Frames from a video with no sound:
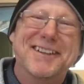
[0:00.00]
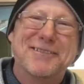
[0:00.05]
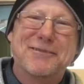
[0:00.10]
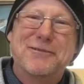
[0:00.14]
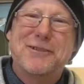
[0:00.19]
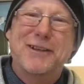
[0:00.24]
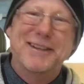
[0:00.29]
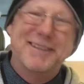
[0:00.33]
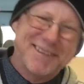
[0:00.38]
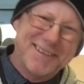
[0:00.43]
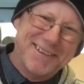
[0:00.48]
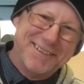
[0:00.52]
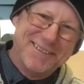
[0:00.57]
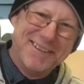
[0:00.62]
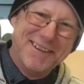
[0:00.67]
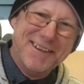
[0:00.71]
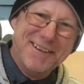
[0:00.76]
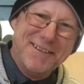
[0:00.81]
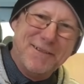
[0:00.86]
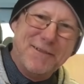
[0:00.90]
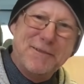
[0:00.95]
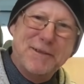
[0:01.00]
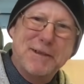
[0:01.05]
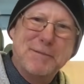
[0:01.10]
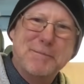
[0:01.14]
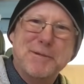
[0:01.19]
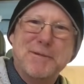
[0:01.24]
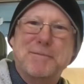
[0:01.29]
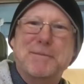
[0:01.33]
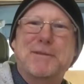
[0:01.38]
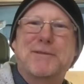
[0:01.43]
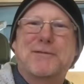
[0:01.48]
Right, so I'm going to
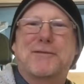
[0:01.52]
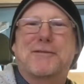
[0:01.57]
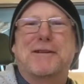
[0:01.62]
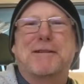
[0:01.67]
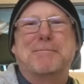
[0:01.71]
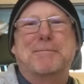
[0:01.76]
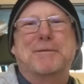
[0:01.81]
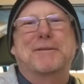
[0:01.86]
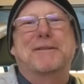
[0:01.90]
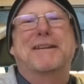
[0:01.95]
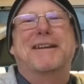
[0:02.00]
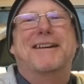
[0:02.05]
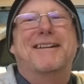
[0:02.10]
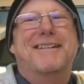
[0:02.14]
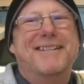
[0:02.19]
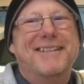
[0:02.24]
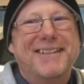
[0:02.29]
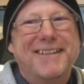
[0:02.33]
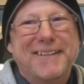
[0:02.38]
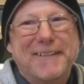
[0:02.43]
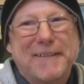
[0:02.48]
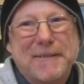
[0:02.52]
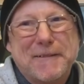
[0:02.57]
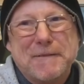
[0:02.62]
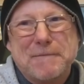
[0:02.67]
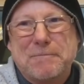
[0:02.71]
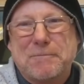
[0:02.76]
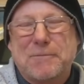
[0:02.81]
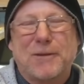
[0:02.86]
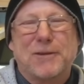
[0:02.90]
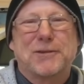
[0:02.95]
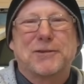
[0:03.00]
move my tripod now.
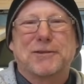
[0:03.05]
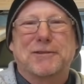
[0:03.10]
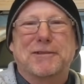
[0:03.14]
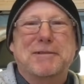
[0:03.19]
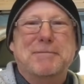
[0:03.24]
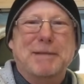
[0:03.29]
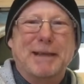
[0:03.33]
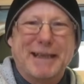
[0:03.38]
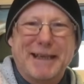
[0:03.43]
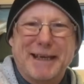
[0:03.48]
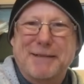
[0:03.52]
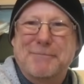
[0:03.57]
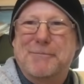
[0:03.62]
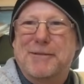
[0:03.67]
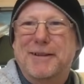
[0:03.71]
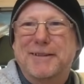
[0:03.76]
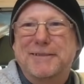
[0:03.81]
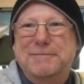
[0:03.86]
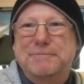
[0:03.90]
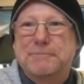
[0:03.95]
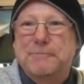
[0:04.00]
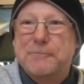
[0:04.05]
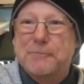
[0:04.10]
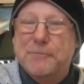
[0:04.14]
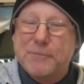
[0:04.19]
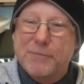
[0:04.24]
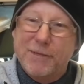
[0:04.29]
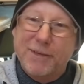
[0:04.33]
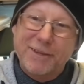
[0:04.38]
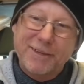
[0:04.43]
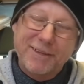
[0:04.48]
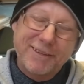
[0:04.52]
Sorry, my camera.
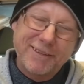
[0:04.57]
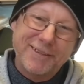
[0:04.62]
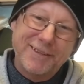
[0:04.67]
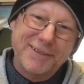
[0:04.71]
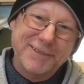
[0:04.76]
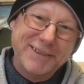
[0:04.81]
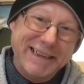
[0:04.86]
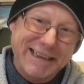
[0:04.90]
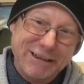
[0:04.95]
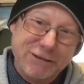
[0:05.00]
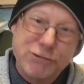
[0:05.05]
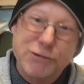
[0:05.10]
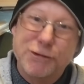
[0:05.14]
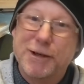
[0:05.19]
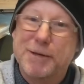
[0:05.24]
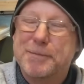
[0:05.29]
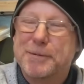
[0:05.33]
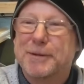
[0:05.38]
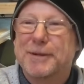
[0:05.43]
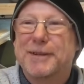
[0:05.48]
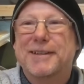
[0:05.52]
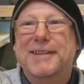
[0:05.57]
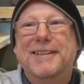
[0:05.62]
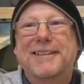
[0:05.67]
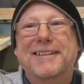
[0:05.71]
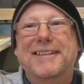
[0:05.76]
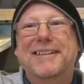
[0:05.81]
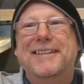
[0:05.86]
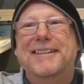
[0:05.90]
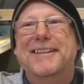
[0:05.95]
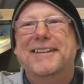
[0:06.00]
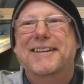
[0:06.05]
I need a tripod.
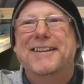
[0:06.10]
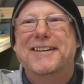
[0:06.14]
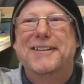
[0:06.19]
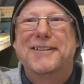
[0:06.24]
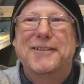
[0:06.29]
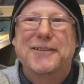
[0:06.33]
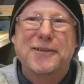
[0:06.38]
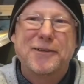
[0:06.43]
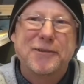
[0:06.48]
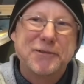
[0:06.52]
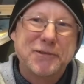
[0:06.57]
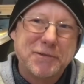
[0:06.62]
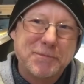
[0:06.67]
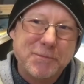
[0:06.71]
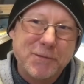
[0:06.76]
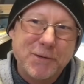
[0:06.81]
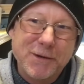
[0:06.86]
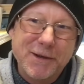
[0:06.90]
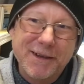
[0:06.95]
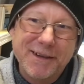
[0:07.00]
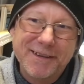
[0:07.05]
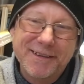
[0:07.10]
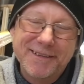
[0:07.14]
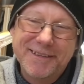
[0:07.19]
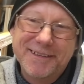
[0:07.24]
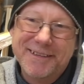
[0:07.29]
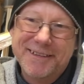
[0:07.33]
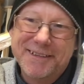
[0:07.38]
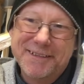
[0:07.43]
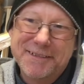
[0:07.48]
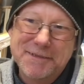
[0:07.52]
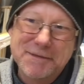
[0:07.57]
Onto my
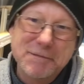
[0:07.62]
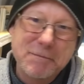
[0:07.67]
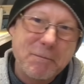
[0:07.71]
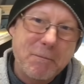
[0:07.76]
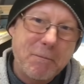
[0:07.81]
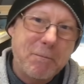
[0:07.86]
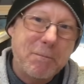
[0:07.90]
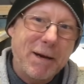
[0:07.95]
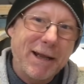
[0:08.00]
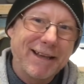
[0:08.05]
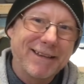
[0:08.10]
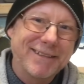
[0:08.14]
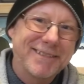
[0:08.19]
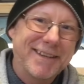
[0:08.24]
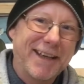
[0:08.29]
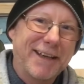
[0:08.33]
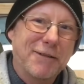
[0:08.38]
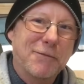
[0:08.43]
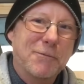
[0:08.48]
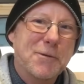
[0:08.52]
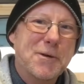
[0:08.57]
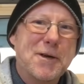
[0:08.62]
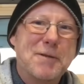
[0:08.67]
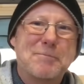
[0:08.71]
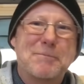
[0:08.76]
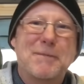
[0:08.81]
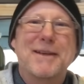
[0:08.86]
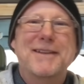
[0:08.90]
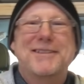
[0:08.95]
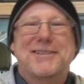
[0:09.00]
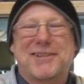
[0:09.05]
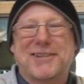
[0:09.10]
Black & Decker
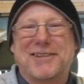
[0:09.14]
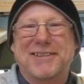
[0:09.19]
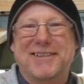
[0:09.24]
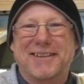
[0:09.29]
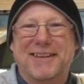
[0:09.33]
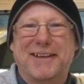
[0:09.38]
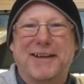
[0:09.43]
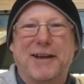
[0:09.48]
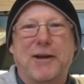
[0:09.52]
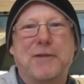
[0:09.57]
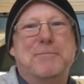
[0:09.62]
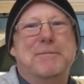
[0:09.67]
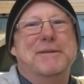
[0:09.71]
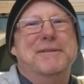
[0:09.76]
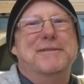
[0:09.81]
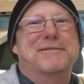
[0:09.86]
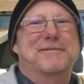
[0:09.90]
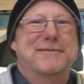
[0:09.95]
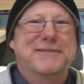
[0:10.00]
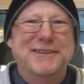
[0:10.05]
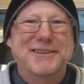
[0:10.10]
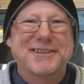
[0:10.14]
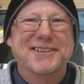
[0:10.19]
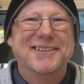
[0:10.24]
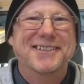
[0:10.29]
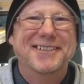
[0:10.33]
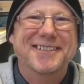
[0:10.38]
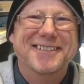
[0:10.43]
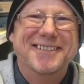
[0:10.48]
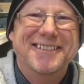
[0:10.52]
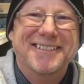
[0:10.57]
workbench and open the fridge.